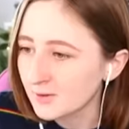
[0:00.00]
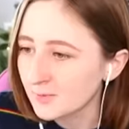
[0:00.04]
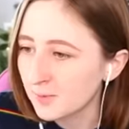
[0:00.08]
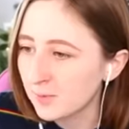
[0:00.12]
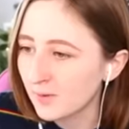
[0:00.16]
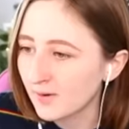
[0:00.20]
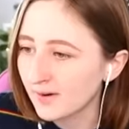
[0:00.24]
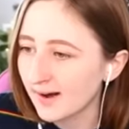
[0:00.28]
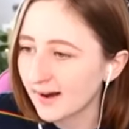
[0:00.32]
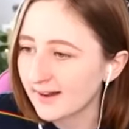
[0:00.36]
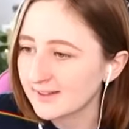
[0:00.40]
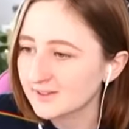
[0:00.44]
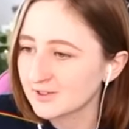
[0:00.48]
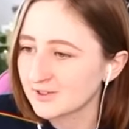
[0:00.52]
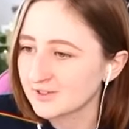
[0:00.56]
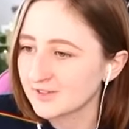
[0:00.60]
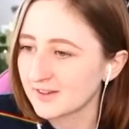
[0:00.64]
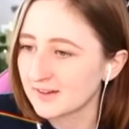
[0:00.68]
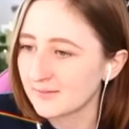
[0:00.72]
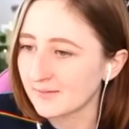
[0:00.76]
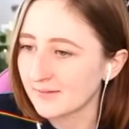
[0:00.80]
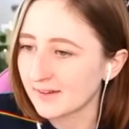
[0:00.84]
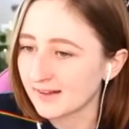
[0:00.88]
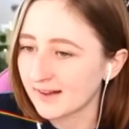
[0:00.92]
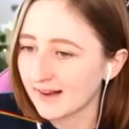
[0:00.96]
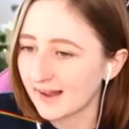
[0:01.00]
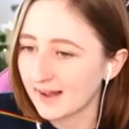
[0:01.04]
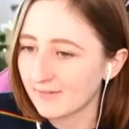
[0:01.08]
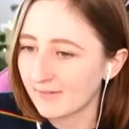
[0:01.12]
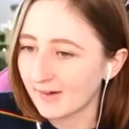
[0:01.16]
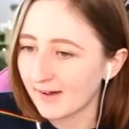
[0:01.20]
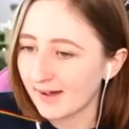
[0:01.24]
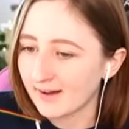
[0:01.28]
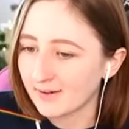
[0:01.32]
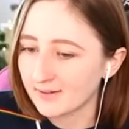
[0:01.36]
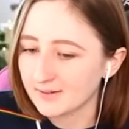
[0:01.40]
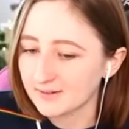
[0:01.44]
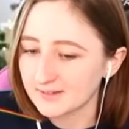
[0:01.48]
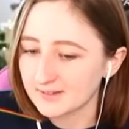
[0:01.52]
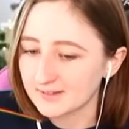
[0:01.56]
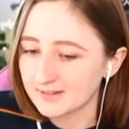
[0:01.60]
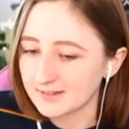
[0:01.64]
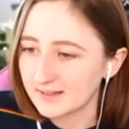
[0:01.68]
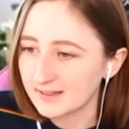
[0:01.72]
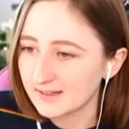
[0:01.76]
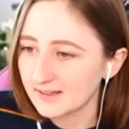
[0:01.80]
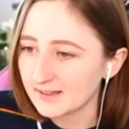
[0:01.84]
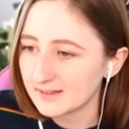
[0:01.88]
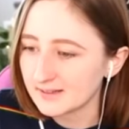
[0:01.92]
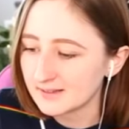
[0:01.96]
This poor guy's just not even going to have a house, is
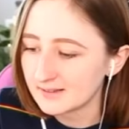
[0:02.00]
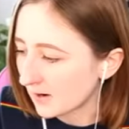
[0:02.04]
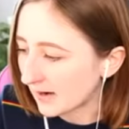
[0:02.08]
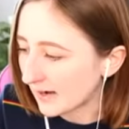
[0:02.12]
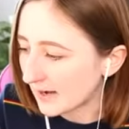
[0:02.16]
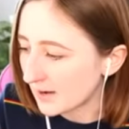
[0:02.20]
he? All